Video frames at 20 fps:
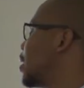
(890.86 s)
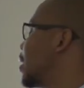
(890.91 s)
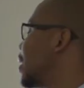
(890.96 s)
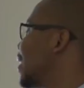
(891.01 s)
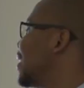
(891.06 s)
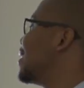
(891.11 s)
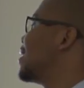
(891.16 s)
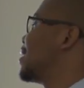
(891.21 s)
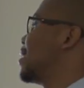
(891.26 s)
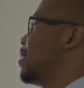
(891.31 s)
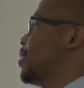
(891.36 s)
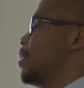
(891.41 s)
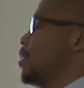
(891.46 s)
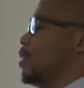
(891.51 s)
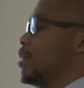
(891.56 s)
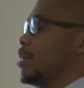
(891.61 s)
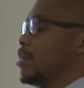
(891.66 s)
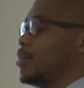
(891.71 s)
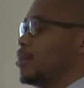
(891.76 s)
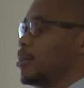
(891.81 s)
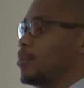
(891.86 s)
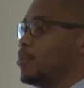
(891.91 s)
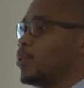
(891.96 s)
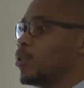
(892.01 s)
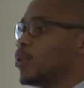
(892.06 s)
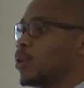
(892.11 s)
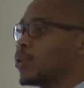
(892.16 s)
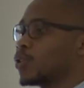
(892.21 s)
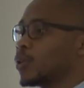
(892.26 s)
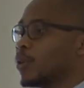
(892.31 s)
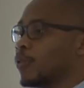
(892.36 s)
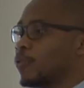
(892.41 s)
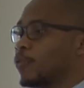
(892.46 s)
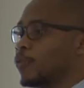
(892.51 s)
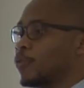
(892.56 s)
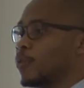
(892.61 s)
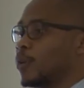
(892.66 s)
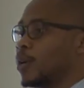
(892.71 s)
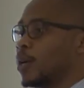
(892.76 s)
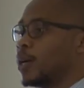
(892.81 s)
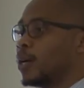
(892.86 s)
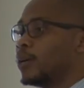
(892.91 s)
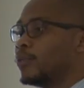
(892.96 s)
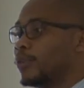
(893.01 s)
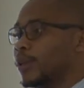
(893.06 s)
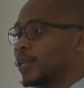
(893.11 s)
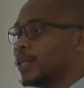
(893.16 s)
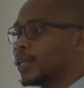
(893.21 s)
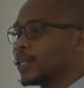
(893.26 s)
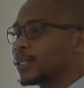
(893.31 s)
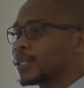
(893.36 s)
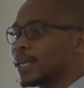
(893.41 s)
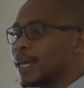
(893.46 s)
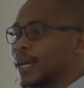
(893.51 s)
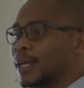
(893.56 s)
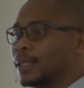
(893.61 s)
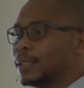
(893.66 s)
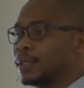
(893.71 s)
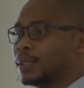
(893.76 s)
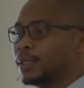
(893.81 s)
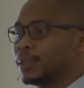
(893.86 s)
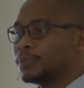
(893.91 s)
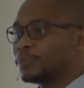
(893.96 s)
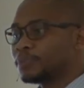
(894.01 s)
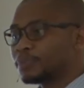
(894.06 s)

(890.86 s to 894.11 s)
easy because of Redux and